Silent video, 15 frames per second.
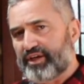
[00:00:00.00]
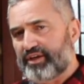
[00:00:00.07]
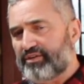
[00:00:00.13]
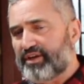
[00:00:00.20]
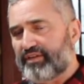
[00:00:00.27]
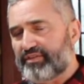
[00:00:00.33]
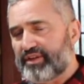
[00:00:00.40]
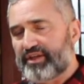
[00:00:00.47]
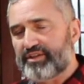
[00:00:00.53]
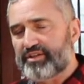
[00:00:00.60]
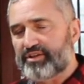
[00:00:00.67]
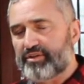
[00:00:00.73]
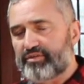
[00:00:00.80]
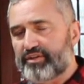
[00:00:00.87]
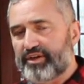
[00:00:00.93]
You don't have to let it
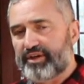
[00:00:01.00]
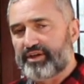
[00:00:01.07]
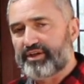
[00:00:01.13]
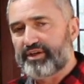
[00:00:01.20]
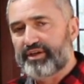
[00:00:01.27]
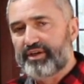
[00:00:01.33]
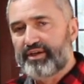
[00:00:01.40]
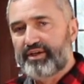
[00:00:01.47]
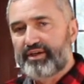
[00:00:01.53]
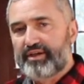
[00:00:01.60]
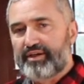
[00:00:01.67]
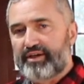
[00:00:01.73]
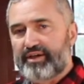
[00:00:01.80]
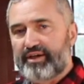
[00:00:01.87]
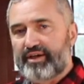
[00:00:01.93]
sit overnight,
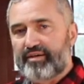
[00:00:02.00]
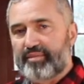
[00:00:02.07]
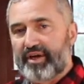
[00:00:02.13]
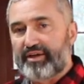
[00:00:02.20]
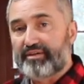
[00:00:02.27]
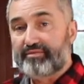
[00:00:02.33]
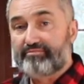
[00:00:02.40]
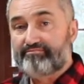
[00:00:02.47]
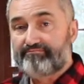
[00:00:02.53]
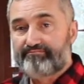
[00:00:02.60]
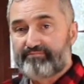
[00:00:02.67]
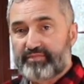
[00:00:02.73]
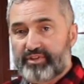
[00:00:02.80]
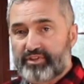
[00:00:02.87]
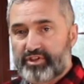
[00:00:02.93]
but
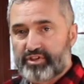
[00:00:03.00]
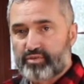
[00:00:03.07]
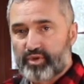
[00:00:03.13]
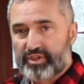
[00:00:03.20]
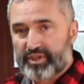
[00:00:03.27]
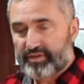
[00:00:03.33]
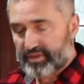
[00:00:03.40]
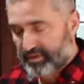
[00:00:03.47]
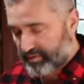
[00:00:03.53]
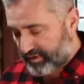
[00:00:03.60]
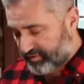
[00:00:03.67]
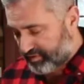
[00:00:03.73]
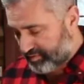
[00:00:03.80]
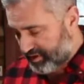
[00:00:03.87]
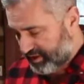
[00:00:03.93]
it just worked out that way
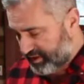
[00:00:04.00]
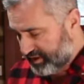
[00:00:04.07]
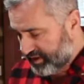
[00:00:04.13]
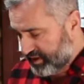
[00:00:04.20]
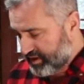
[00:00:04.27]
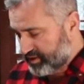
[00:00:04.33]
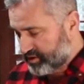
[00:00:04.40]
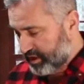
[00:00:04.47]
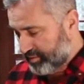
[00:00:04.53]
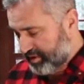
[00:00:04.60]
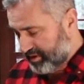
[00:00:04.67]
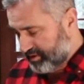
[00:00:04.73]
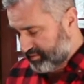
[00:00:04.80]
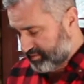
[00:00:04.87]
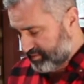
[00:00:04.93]
for me. So
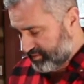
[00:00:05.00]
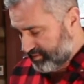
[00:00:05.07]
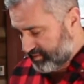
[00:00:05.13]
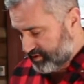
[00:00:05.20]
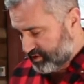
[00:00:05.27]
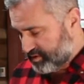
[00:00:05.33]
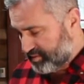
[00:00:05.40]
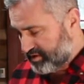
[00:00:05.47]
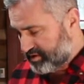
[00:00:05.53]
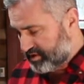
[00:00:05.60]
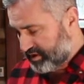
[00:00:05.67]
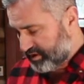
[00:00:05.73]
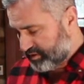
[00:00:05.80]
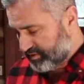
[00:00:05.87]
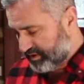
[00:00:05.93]
it's been
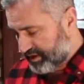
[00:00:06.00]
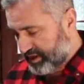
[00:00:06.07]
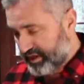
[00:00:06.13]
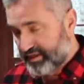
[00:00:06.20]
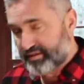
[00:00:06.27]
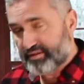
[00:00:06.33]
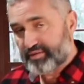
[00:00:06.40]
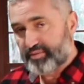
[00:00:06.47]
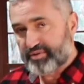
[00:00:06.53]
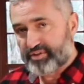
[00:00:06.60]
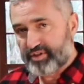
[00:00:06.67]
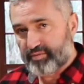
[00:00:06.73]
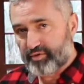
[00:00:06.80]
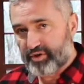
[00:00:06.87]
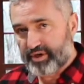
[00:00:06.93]
sitting overnight, it's been
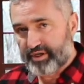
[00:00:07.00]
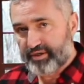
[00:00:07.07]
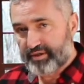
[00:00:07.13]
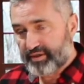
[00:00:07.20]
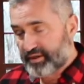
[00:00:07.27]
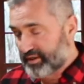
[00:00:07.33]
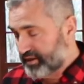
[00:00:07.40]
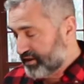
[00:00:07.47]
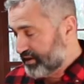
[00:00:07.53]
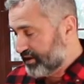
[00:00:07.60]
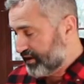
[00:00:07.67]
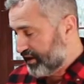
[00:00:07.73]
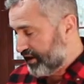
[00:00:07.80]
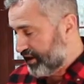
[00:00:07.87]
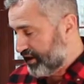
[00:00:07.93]
simmering,
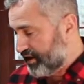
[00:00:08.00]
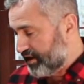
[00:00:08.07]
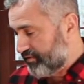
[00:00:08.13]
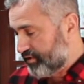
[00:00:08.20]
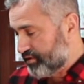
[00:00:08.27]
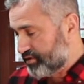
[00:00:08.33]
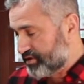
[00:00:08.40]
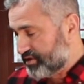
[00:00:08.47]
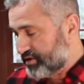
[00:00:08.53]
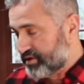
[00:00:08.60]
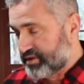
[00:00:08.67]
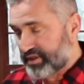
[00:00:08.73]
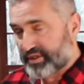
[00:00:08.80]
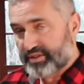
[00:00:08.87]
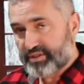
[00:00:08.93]
and I've used
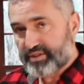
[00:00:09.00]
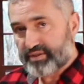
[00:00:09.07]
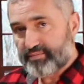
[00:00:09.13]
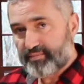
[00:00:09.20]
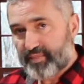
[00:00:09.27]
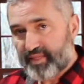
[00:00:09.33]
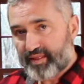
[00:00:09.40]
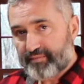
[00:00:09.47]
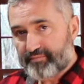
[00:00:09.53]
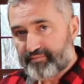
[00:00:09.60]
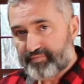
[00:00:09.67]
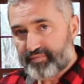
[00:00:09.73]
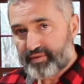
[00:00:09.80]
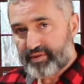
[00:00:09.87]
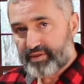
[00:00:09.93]
6
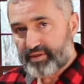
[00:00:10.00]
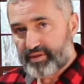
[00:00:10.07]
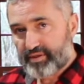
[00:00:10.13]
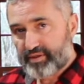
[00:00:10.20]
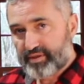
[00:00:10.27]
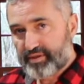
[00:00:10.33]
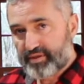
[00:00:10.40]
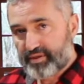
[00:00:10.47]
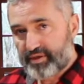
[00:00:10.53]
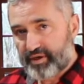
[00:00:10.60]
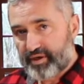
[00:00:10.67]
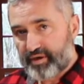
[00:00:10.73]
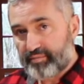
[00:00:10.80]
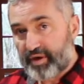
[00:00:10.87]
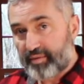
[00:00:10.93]

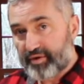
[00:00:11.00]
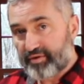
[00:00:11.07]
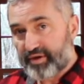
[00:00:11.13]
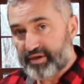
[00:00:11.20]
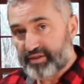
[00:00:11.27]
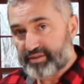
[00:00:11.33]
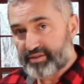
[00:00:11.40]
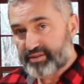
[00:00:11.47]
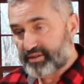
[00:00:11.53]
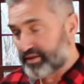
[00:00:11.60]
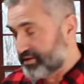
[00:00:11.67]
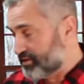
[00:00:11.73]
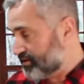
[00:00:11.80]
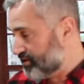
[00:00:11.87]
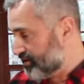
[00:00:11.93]
pomegranate
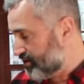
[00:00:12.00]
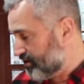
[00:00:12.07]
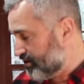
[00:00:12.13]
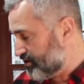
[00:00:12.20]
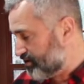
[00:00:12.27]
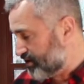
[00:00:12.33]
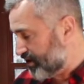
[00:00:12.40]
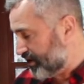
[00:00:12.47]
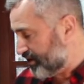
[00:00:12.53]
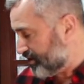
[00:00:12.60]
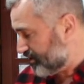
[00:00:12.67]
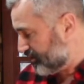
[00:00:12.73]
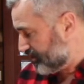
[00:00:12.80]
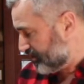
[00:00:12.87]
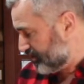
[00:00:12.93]
skins inside
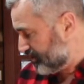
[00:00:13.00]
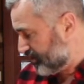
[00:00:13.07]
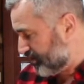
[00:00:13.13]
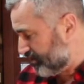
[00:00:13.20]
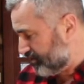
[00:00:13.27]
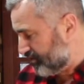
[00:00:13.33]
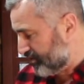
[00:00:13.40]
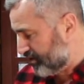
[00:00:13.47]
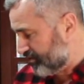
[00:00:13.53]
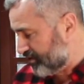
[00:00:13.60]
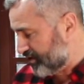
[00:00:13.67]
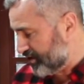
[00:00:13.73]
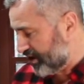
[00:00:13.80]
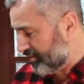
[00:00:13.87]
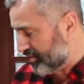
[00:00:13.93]
of
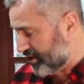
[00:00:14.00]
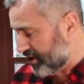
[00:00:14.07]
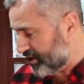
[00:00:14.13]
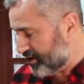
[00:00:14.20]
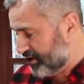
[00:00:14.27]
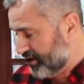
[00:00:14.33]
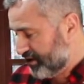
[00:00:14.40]
the dye pot.